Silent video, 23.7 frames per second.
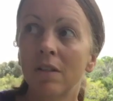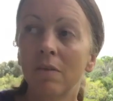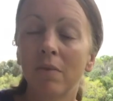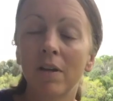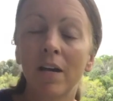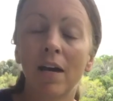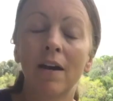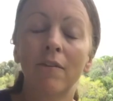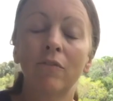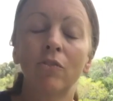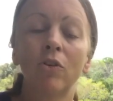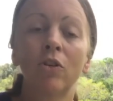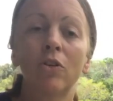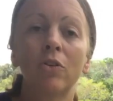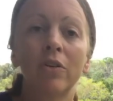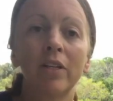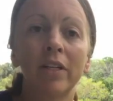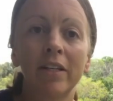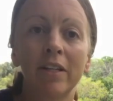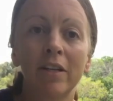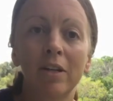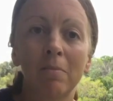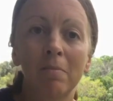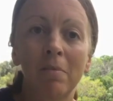that we have
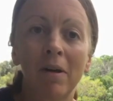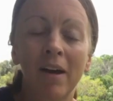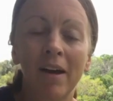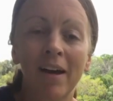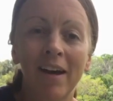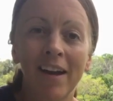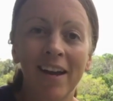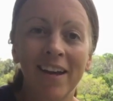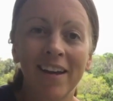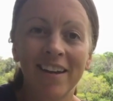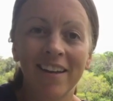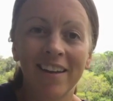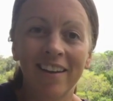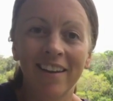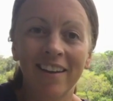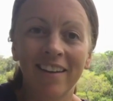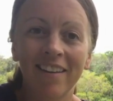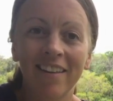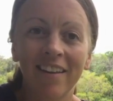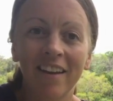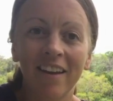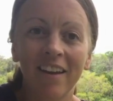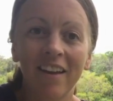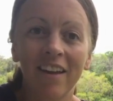growing nearby
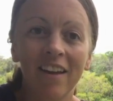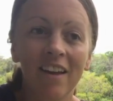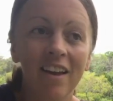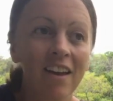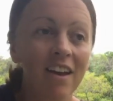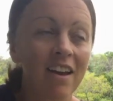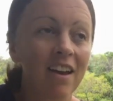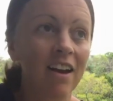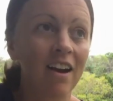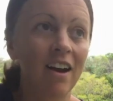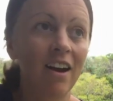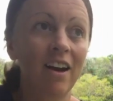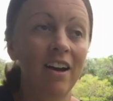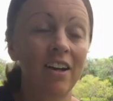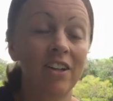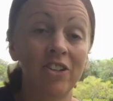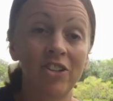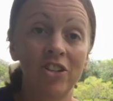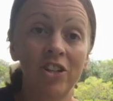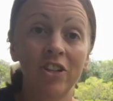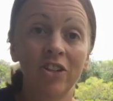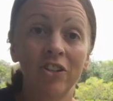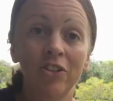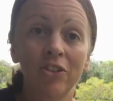in the
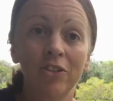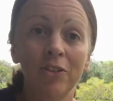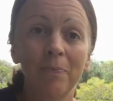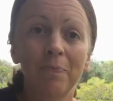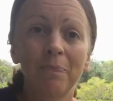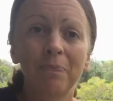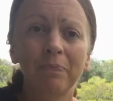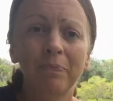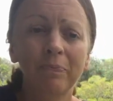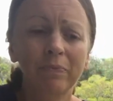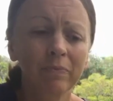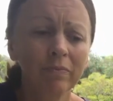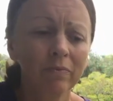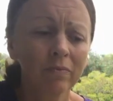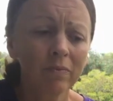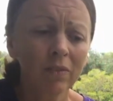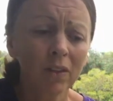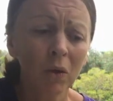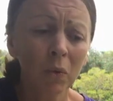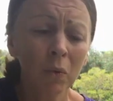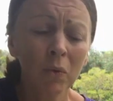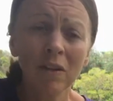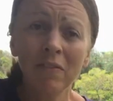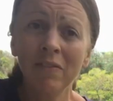jungle.
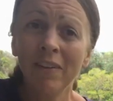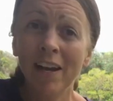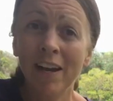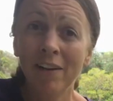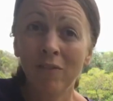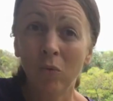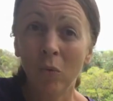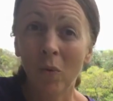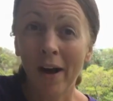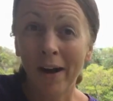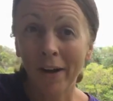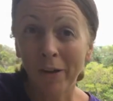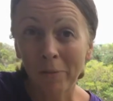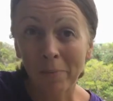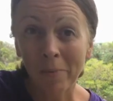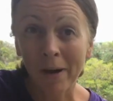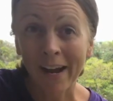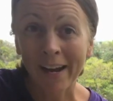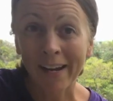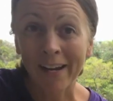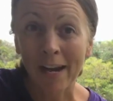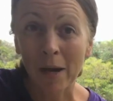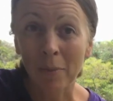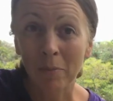We even have wild
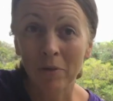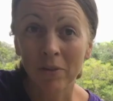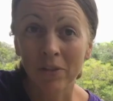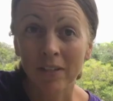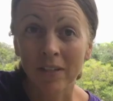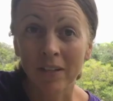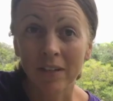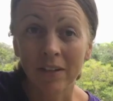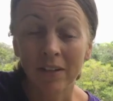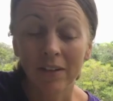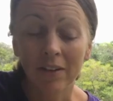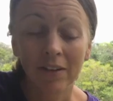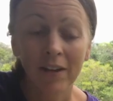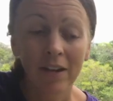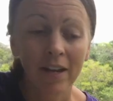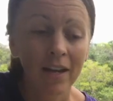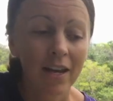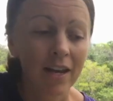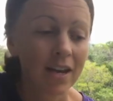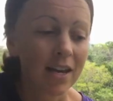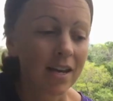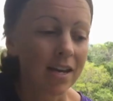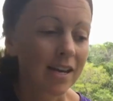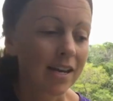pineapples here,
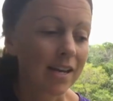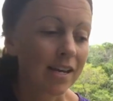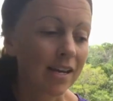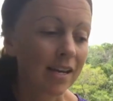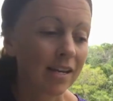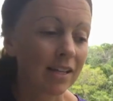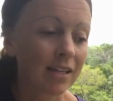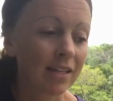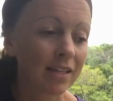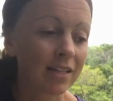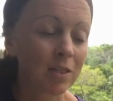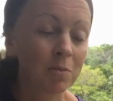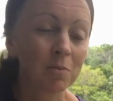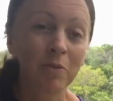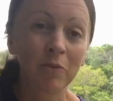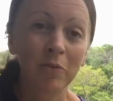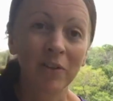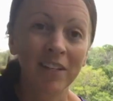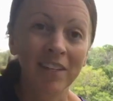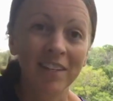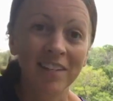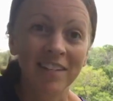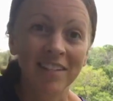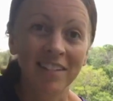and it's been
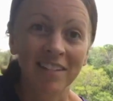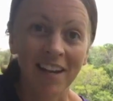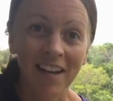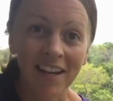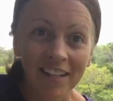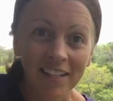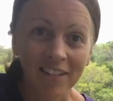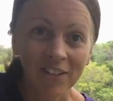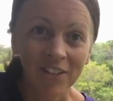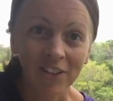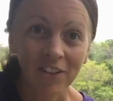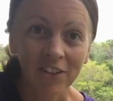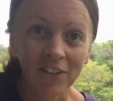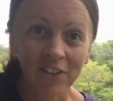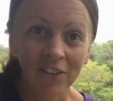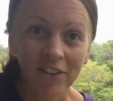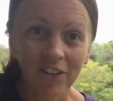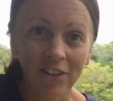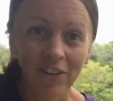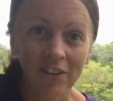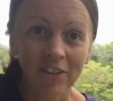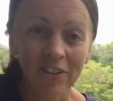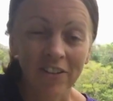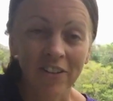really exciting to learn
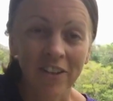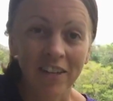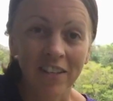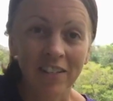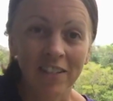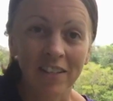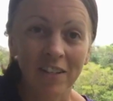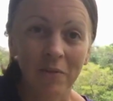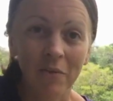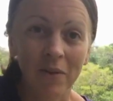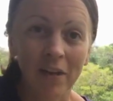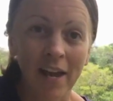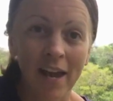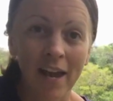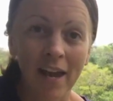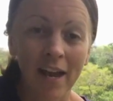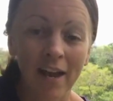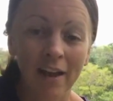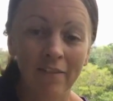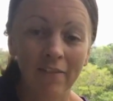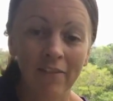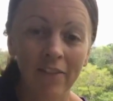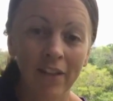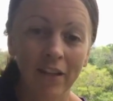all the things that we
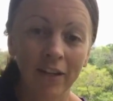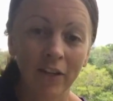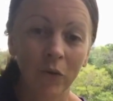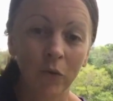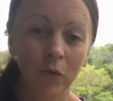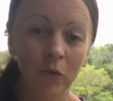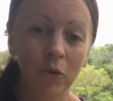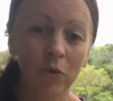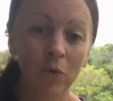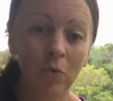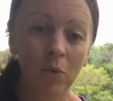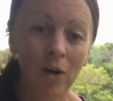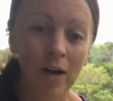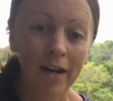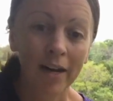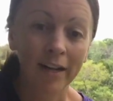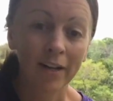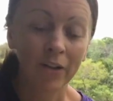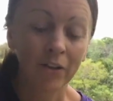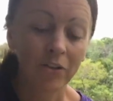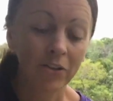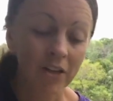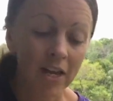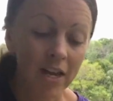have that grow
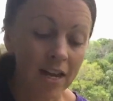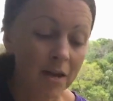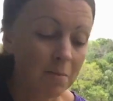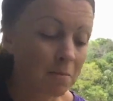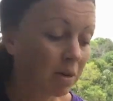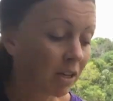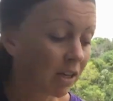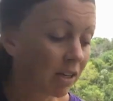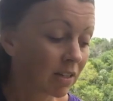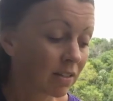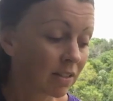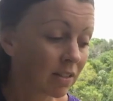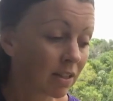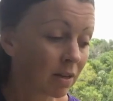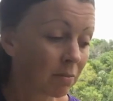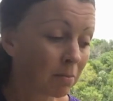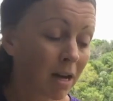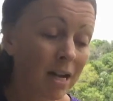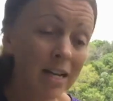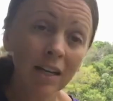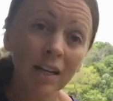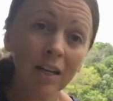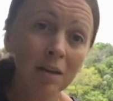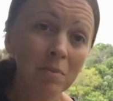wild, because there
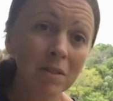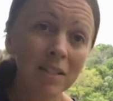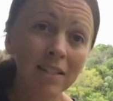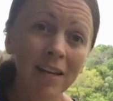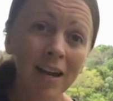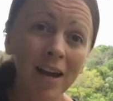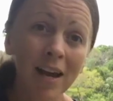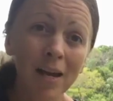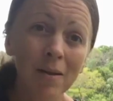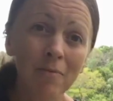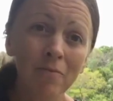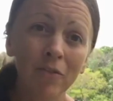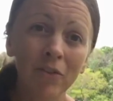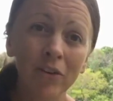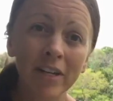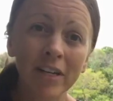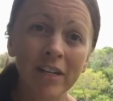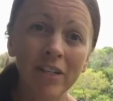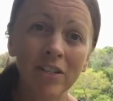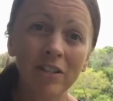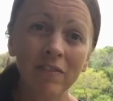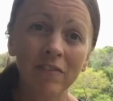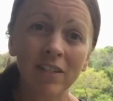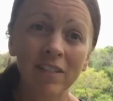might come a time for
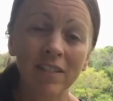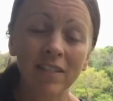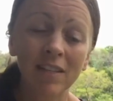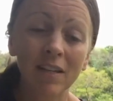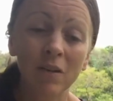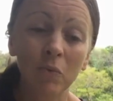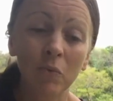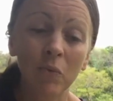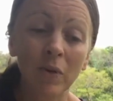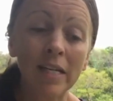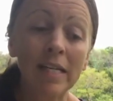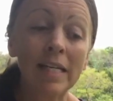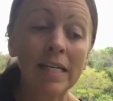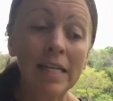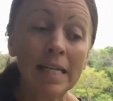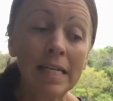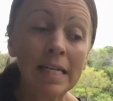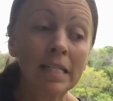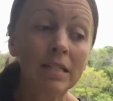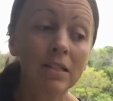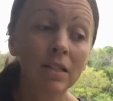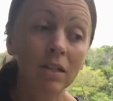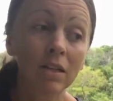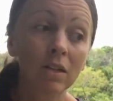each of us that we
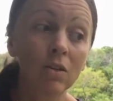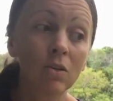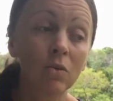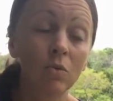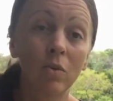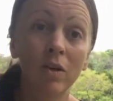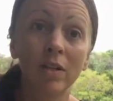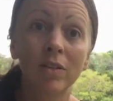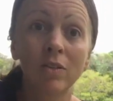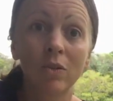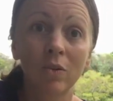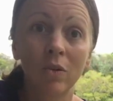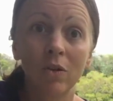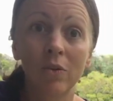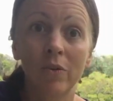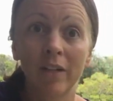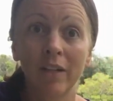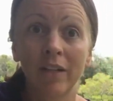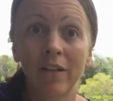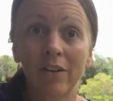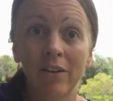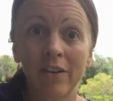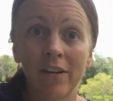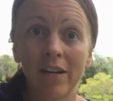need to know what's
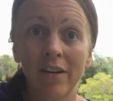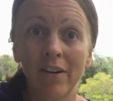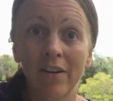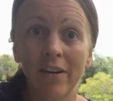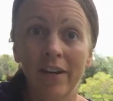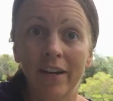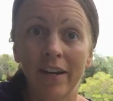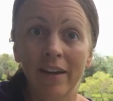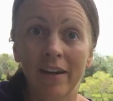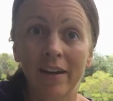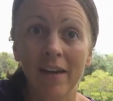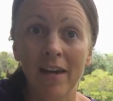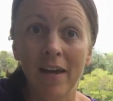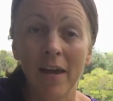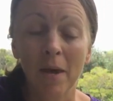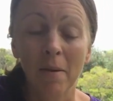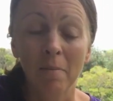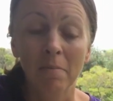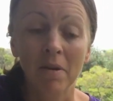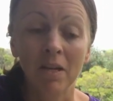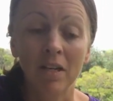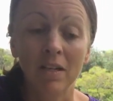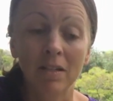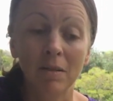growing in our area,
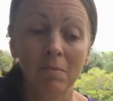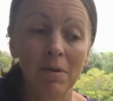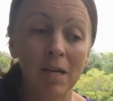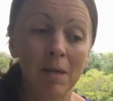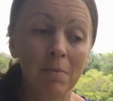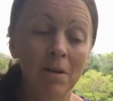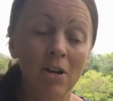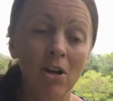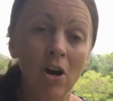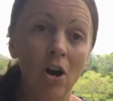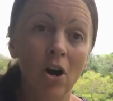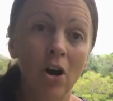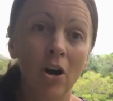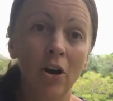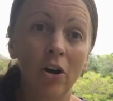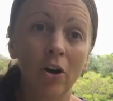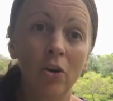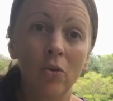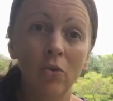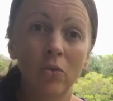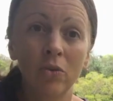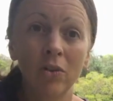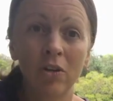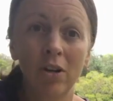because maybe our
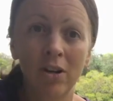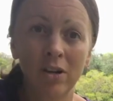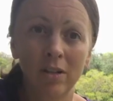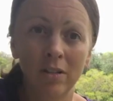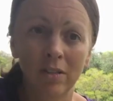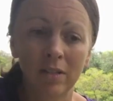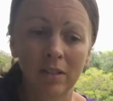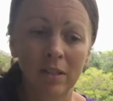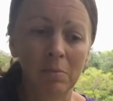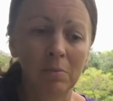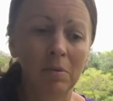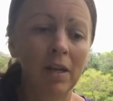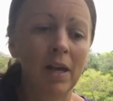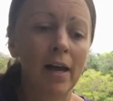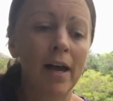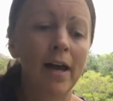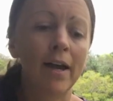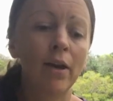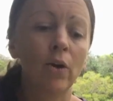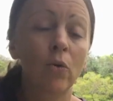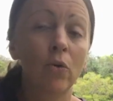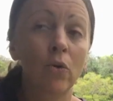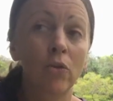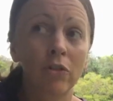own garden
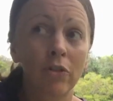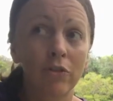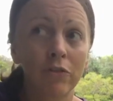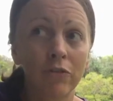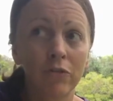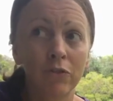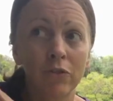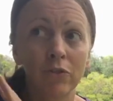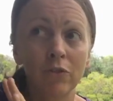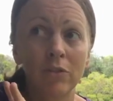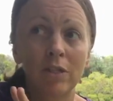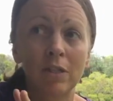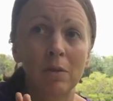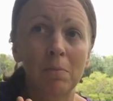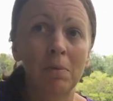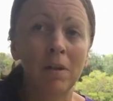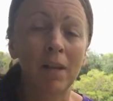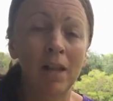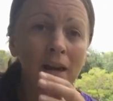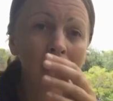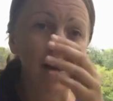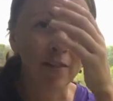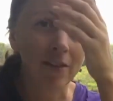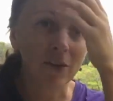supply or the food
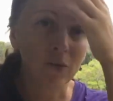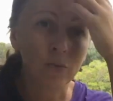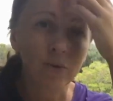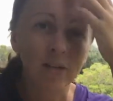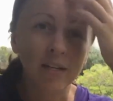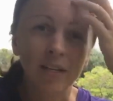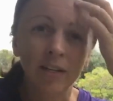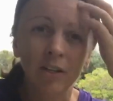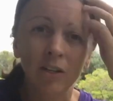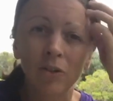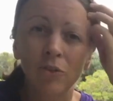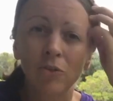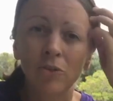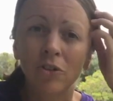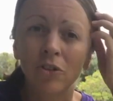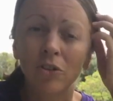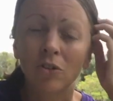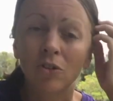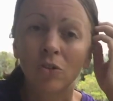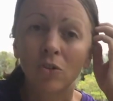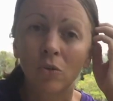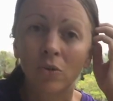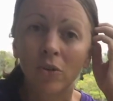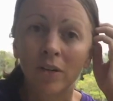supply that we can go to
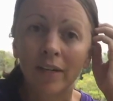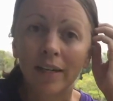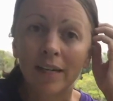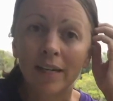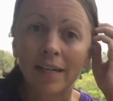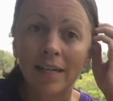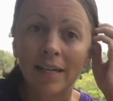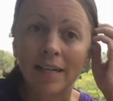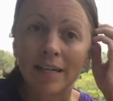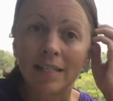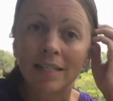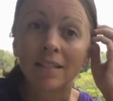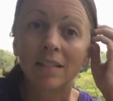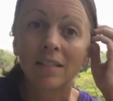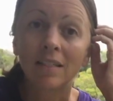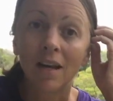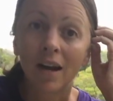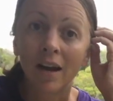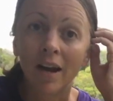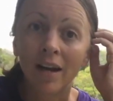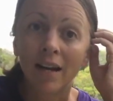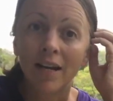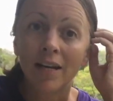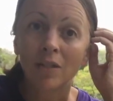the store and get is
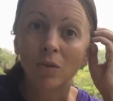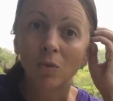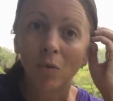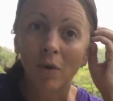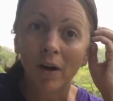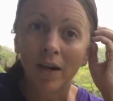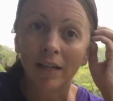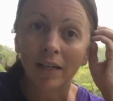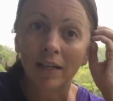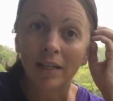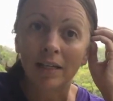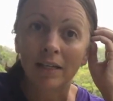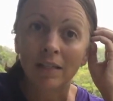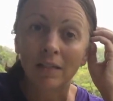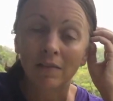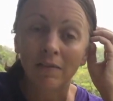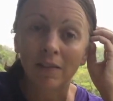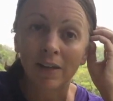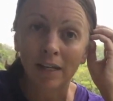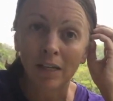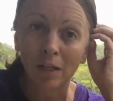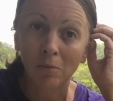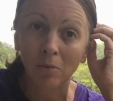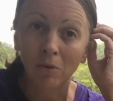not as widely
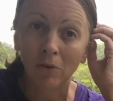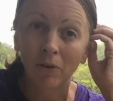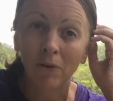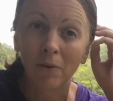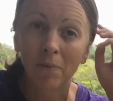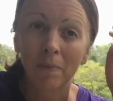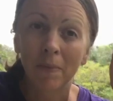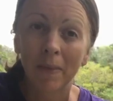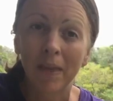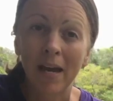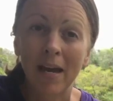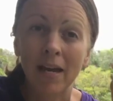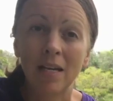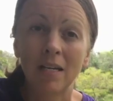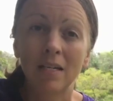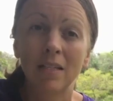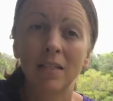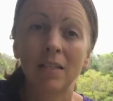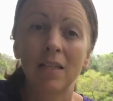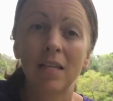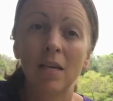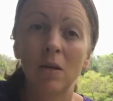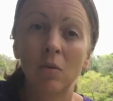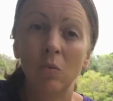available
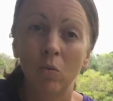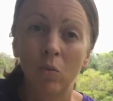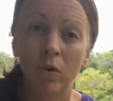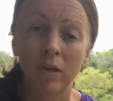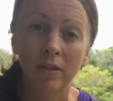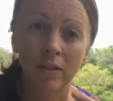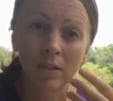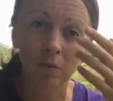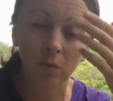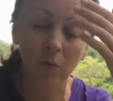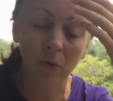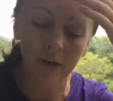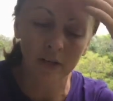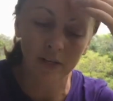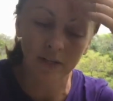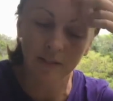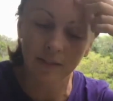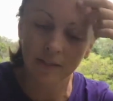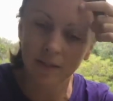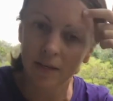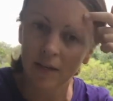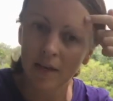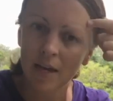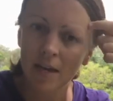as it once
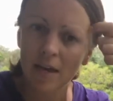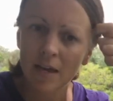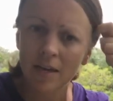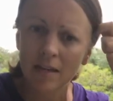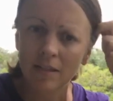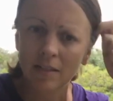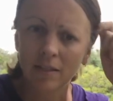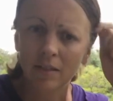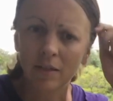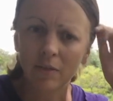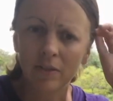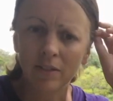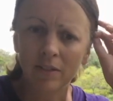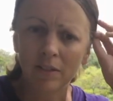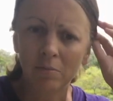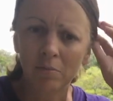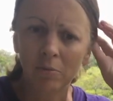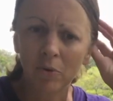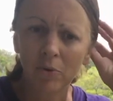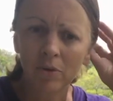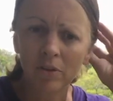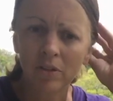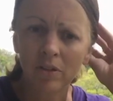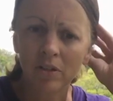was. So it's
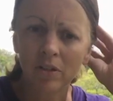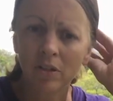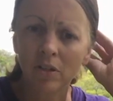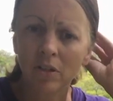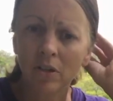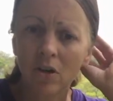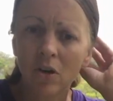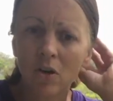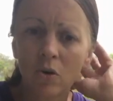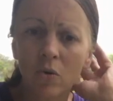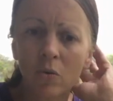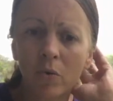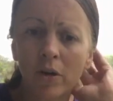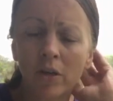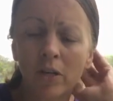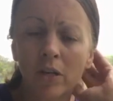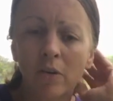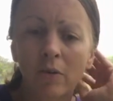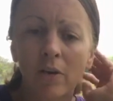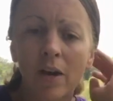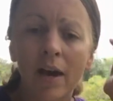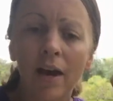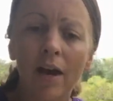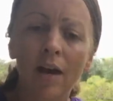important to know
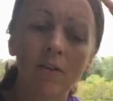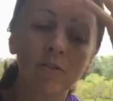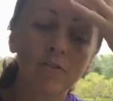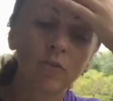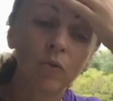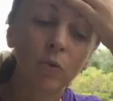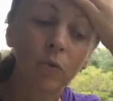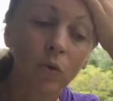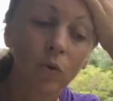what you have